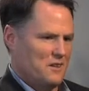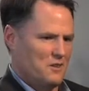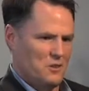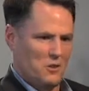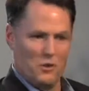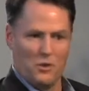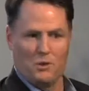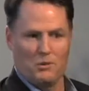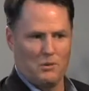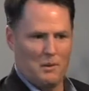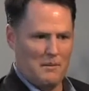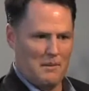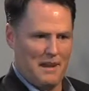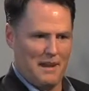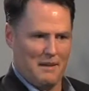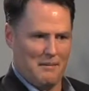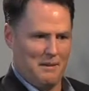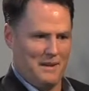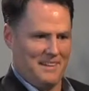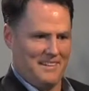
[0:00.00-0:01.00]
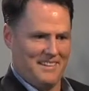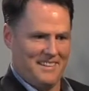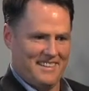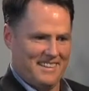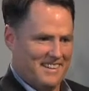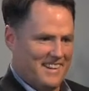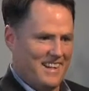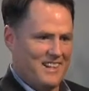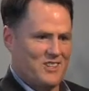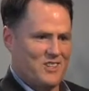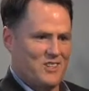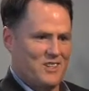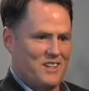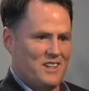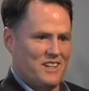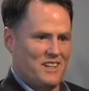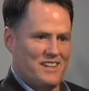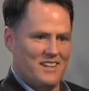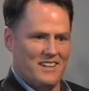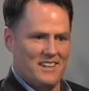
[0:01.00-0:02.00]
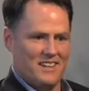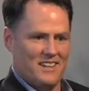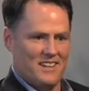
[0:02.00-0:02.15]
2 to 3 megabit connection